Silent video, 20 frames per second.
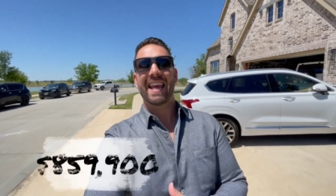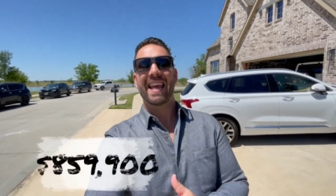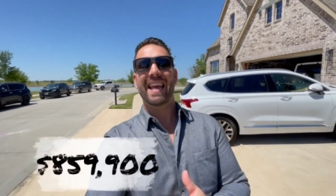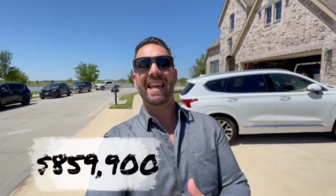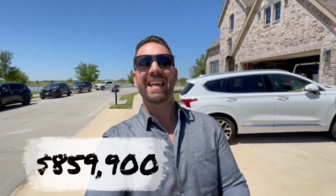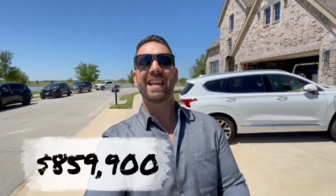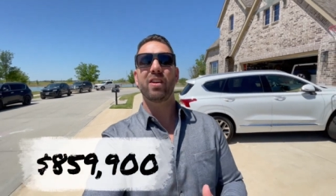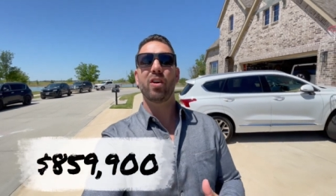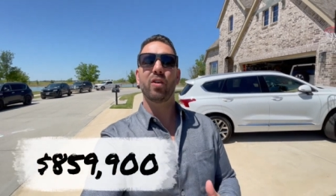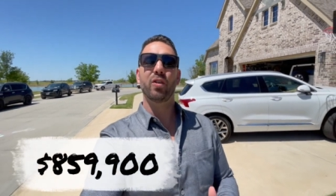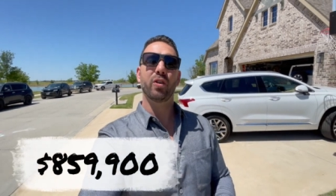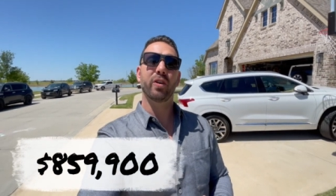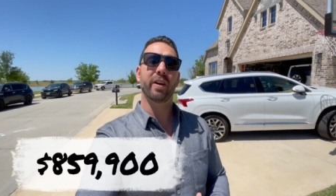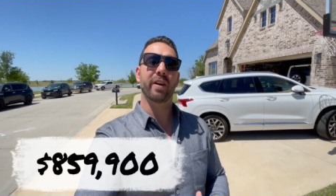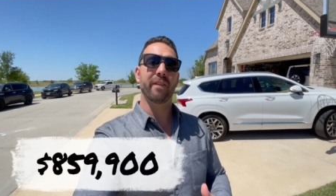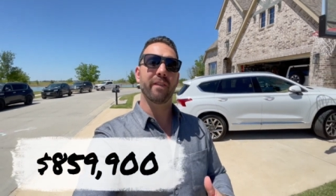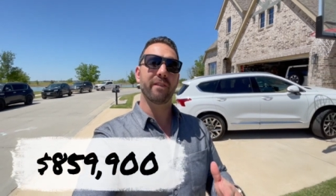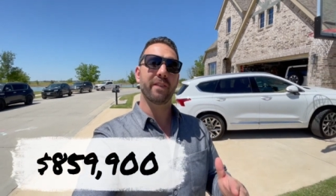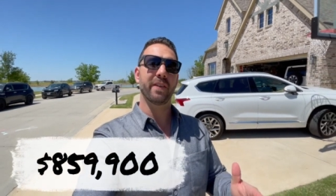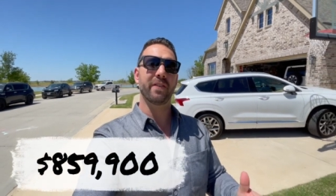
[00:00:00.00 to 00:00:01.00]

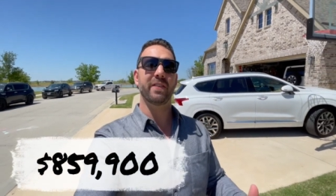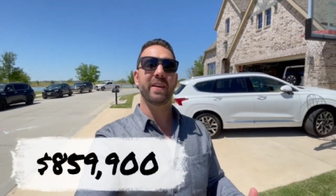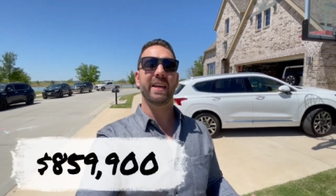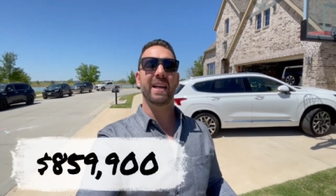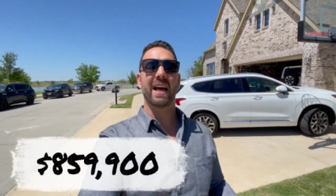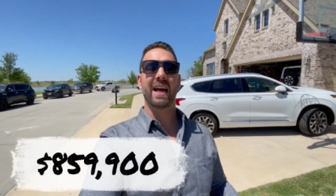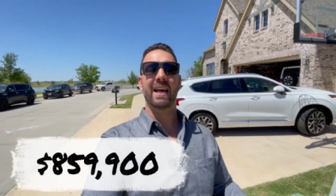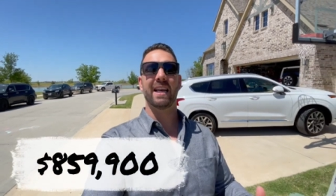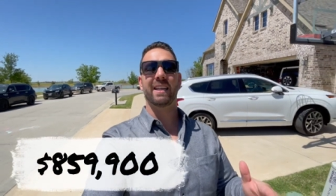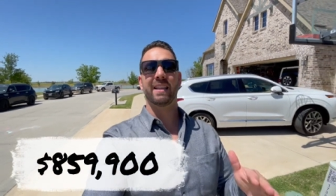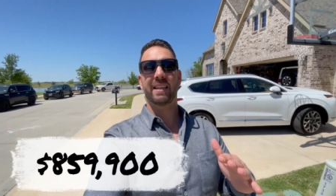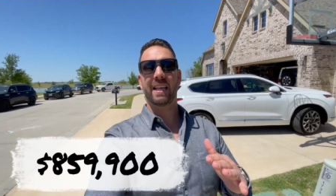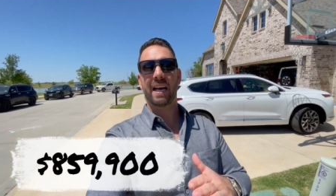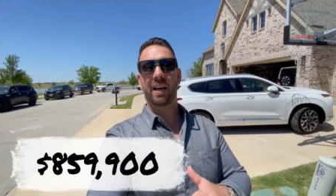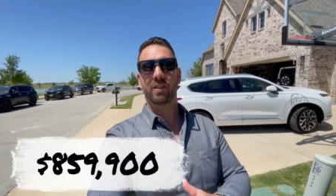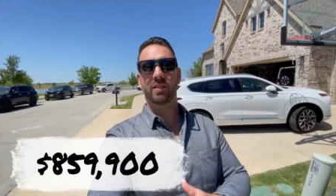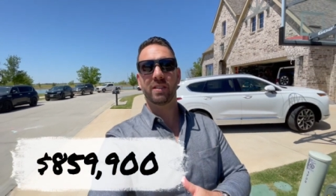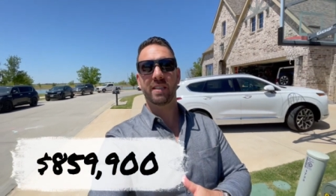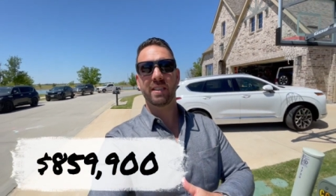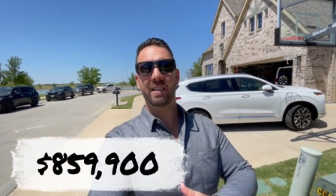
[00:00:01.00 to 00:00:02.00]

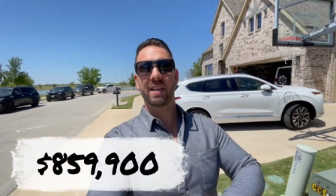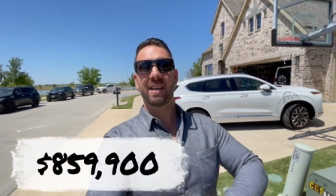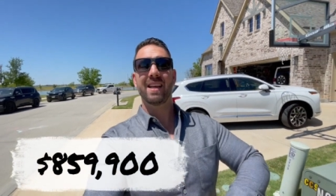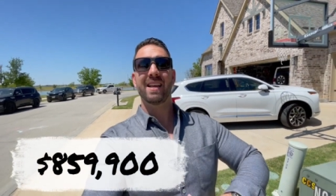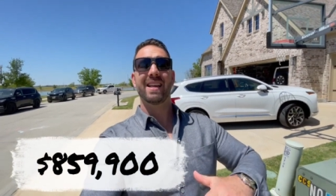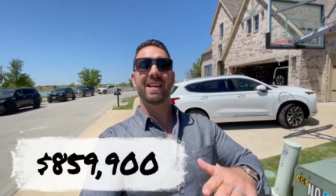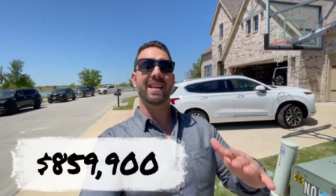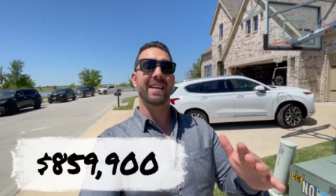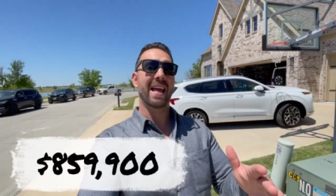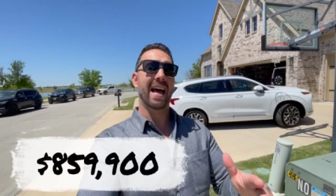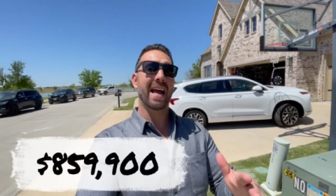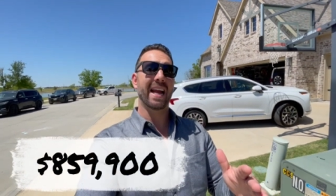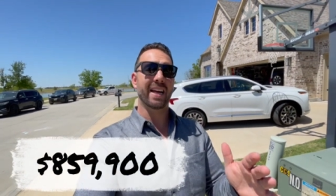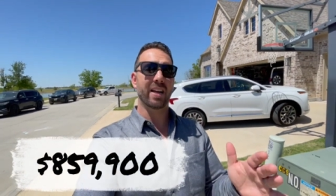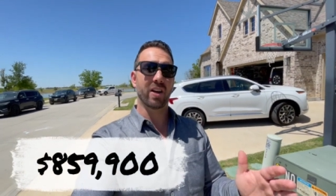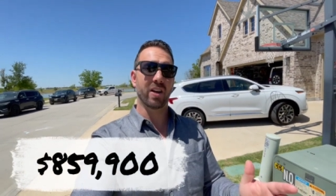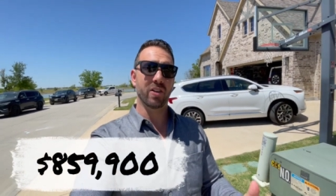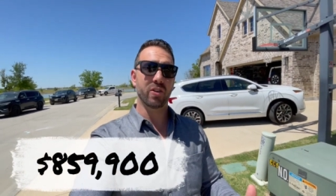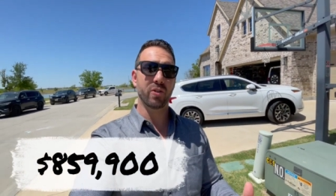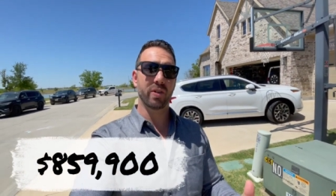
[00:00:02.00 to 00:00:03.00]

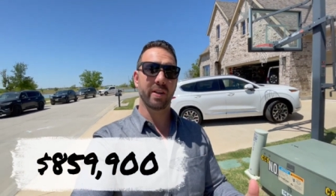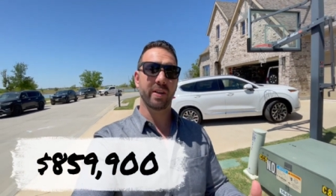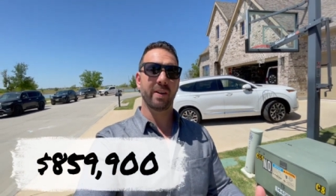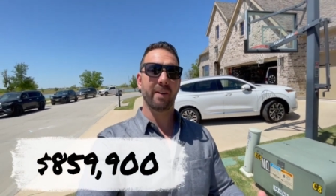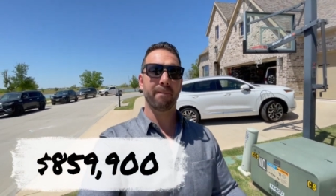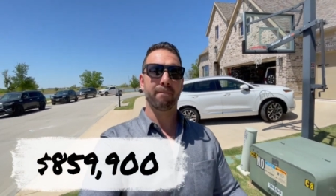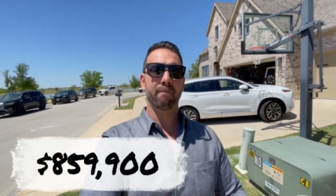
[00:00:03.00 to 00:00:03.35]
$859,900.